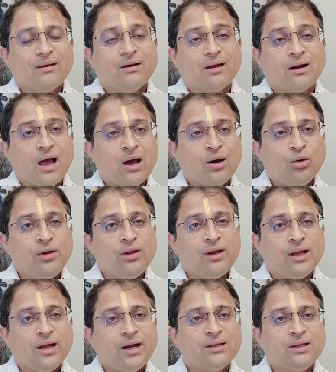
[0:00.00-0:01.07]
A Rahu
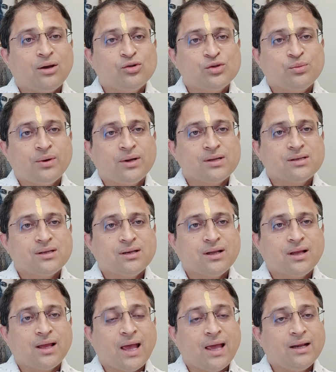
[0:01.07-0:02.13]
in 8th house
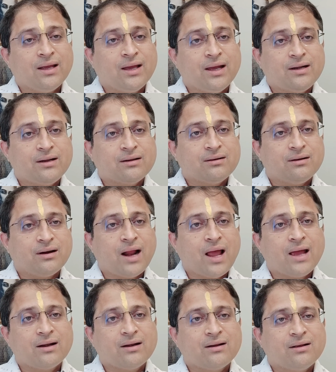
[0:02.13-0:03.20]
person can get
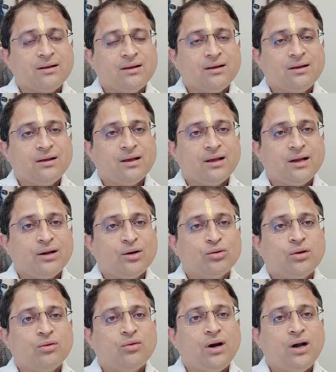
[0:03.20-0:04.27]
dragged into
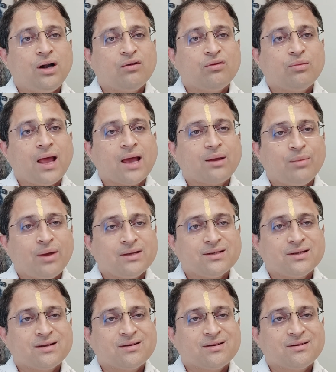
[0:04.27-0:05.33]
the world of black
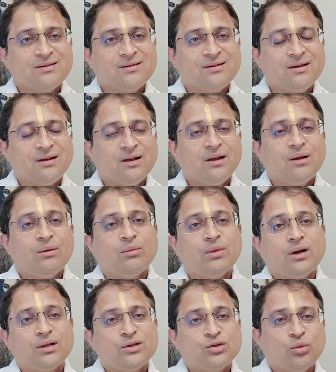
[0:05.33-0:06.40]
magic.
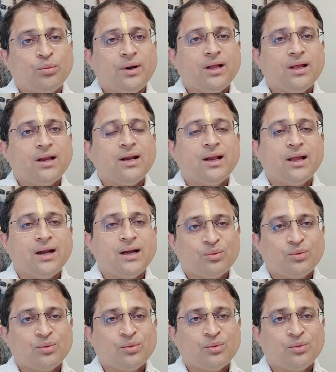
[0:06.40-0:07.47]
But a Jupiter in
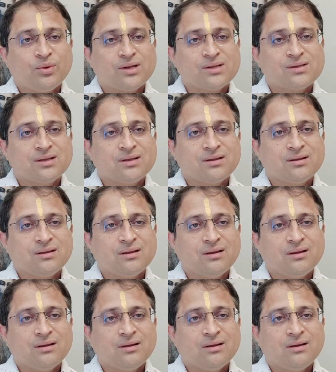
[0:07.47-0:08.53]
8th house person
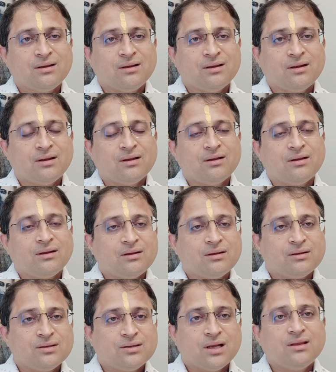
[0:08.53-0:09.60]

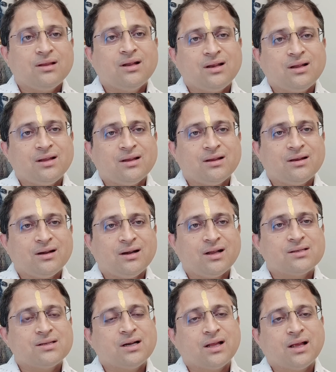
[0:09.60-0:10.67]
generally
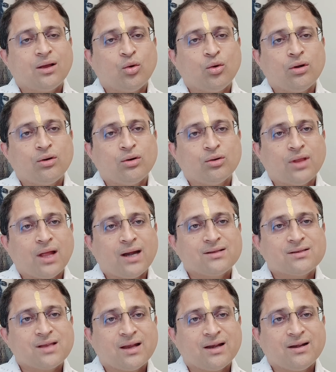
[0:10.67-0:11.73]
doesn't go to that
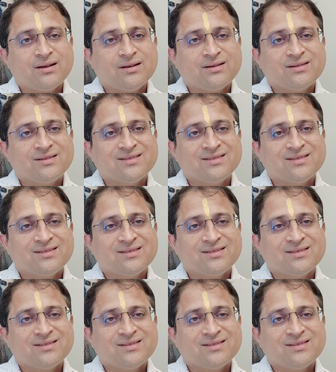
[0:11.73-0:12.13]
side.